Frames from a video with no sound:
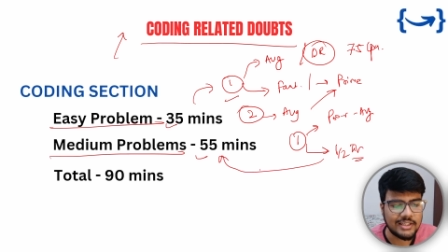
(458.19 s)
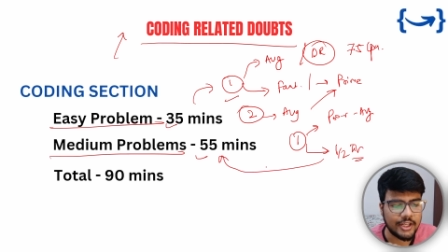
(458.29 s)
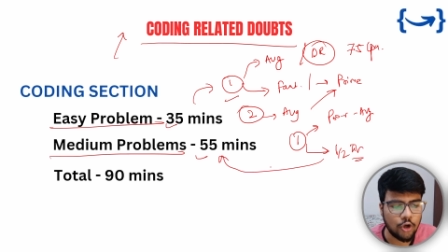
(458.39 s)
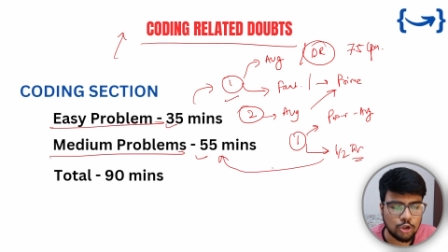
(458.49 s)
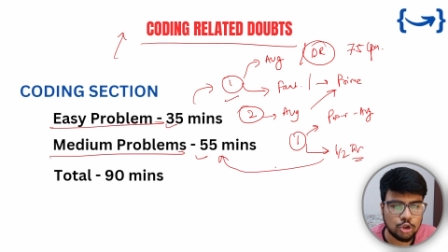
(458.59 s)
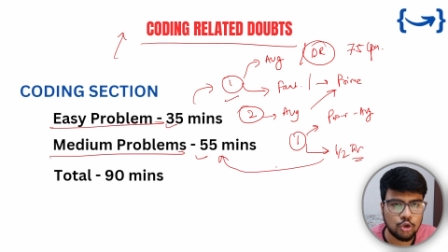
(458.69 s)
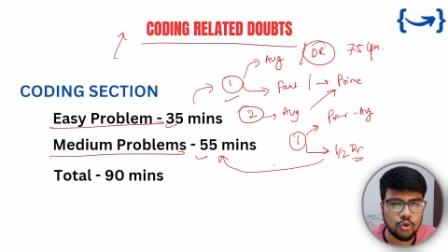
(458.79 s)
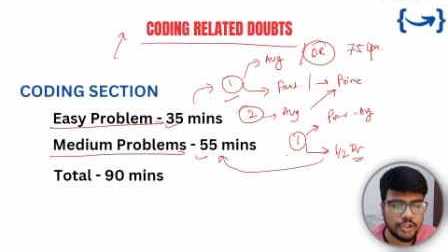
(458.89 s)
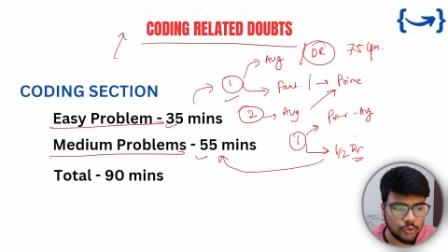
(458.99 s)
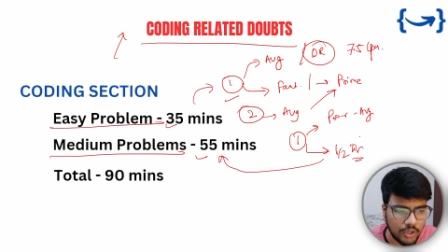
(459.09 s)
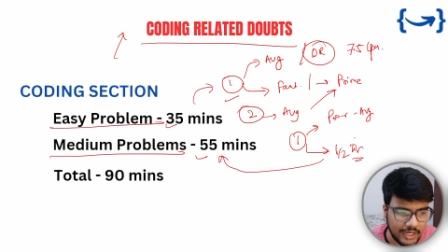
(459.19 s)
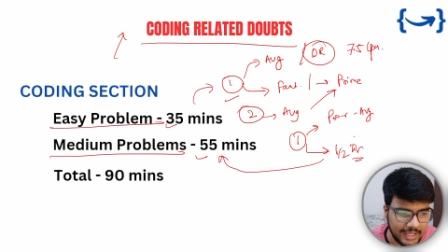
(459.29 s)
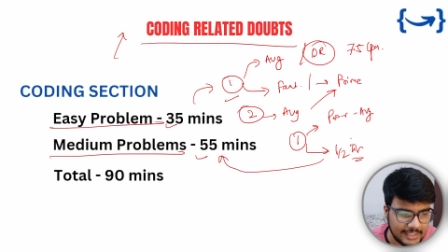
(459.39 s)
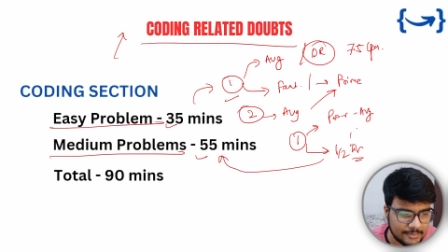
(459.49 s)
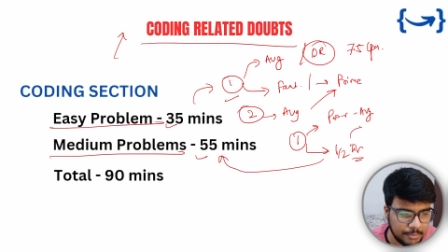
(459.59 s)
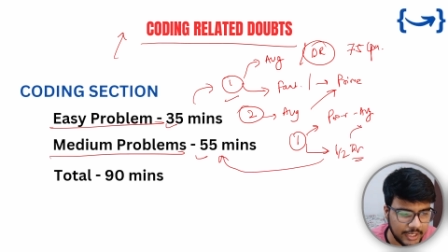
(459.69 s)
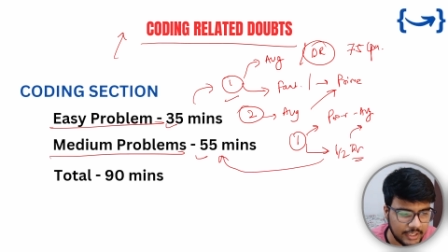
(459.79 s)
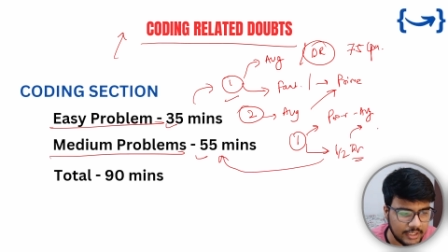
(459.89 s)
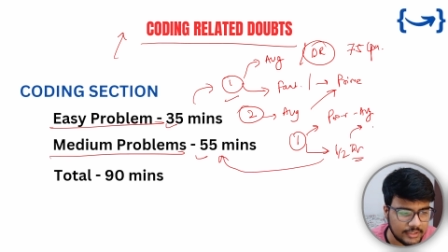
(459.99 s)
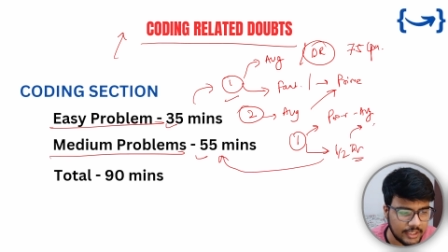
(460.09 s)
then also you can
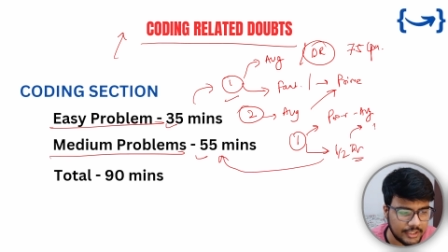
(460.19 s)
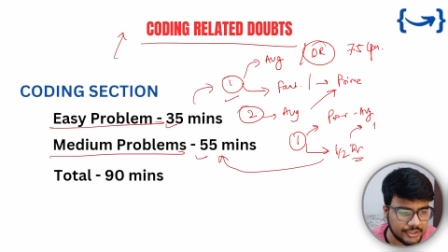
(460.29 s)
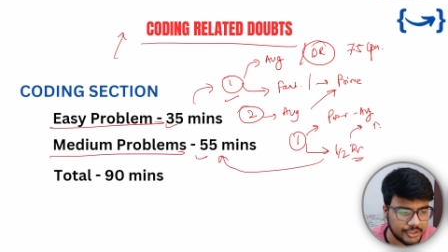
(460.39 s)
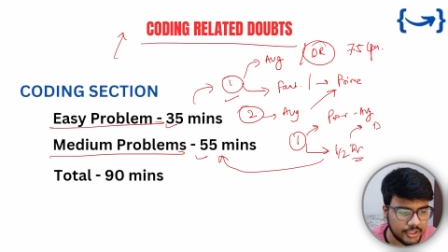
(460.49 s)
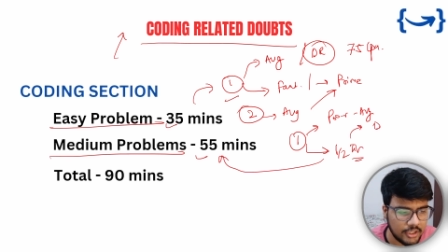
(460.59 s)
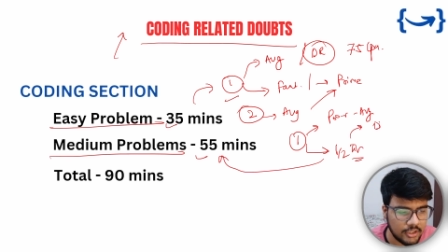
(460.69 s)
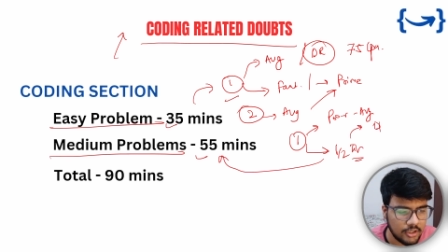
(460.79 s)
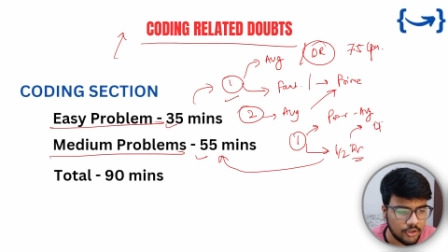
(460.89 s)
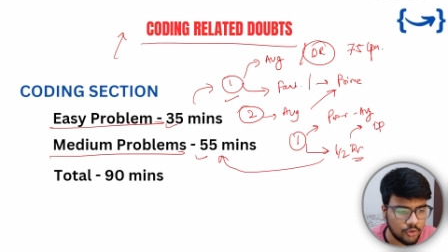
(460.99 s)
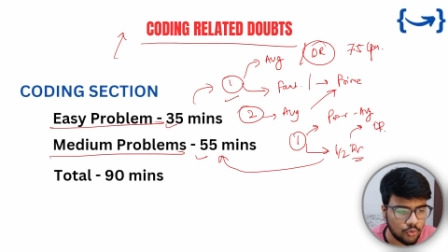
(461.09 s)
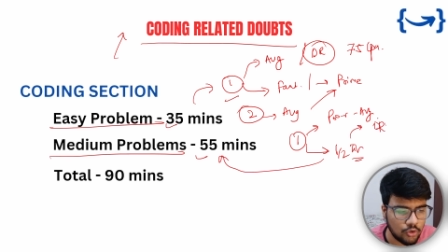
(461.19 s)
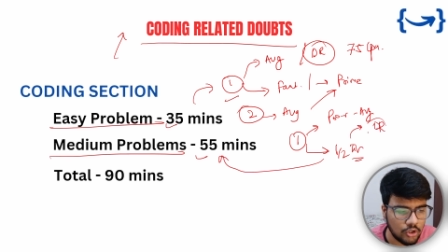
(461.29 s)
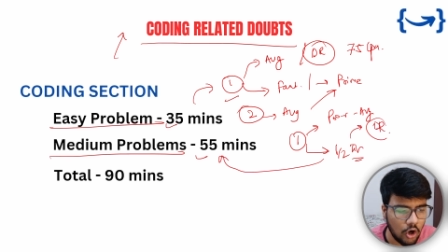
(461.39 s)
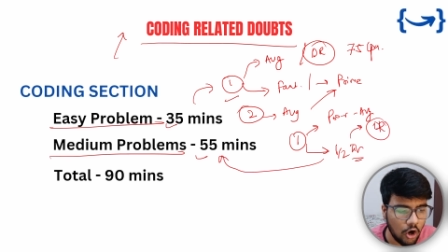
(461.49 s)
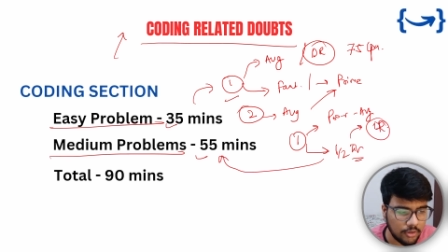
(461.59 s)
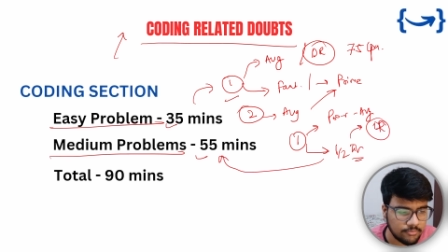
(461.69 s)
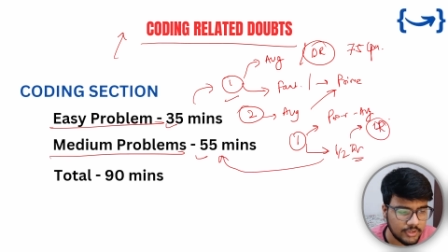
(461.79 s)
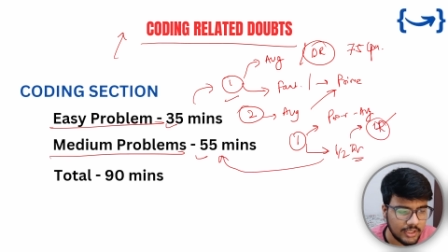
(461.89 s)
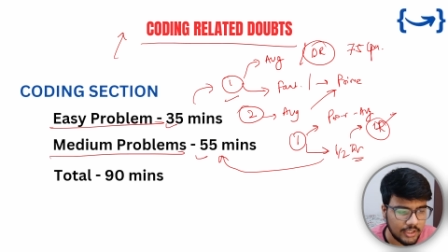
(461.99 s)
expect the digital role on.